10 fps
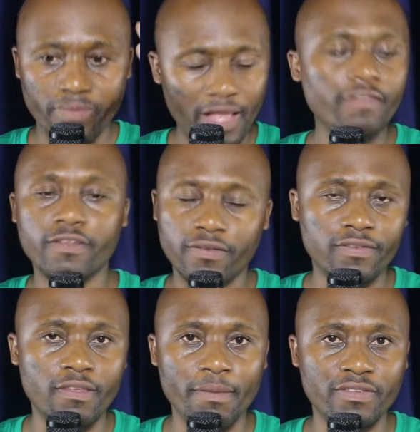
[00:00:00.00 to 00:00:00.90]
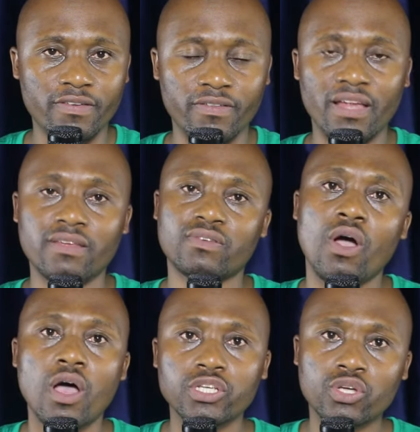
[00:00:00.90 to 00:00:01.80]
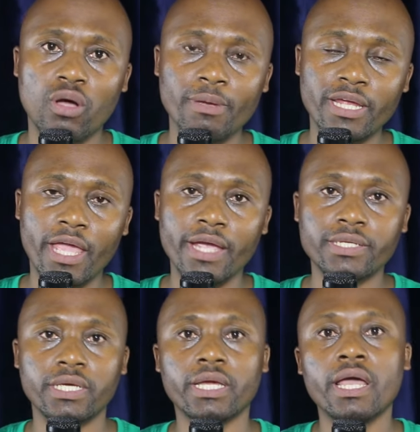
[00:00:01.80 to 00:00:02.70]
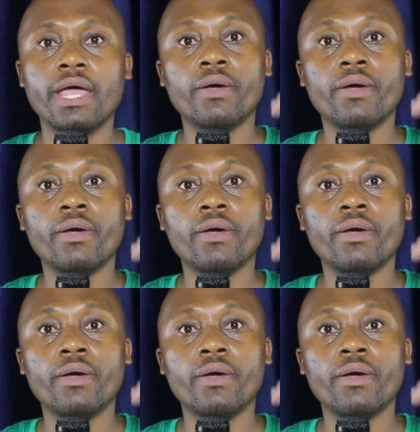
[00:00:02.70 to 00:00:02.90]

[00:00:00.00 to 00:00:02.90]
Ntanzi, this is the message that is communicating.